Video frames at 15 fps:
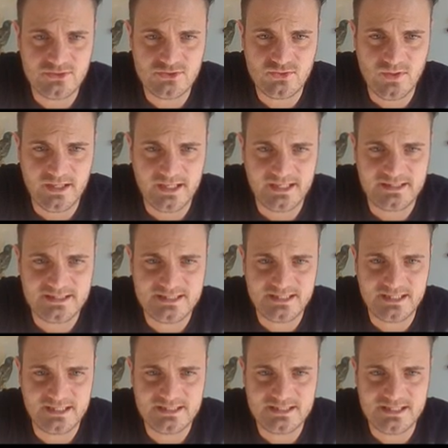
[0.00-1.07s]
So I get
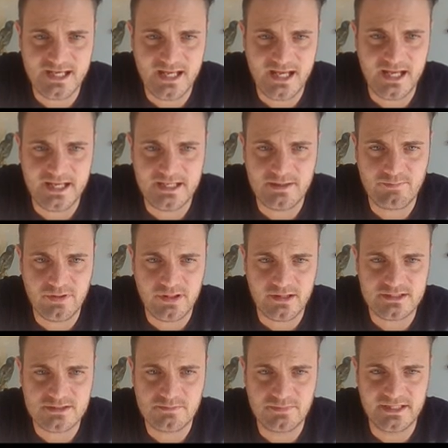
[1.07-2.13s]
6a
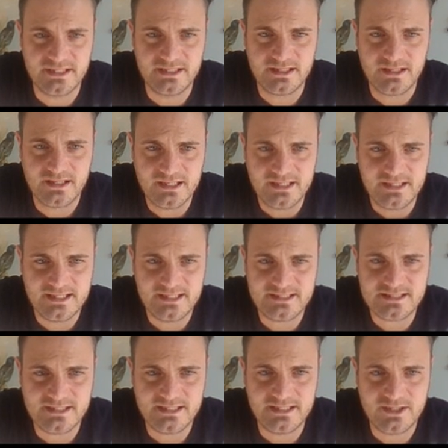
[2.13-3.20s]
plus b
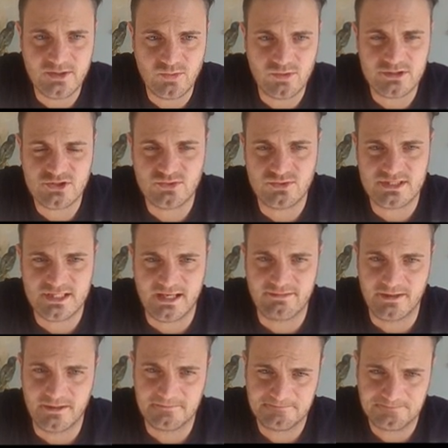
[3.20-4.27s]
is equals to
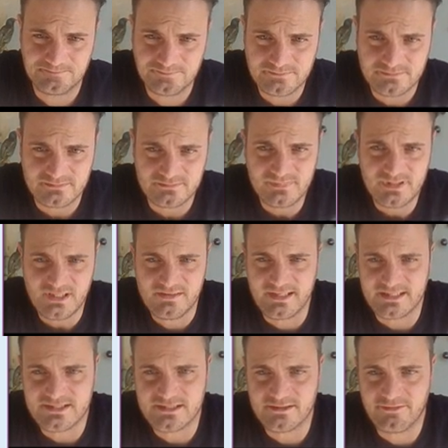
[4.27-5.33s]
7.
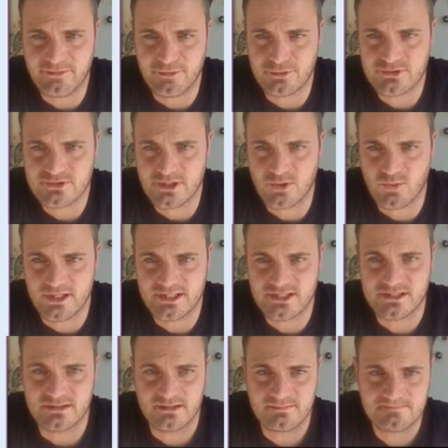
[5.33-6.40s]
That's the first
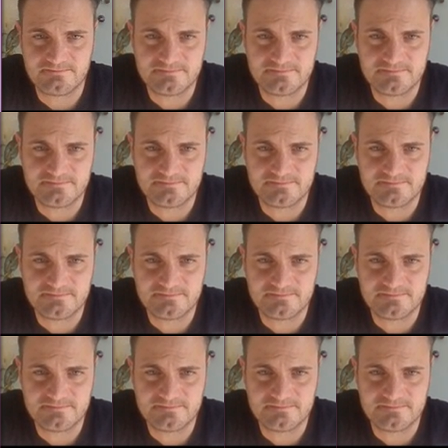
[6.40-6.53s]
equation.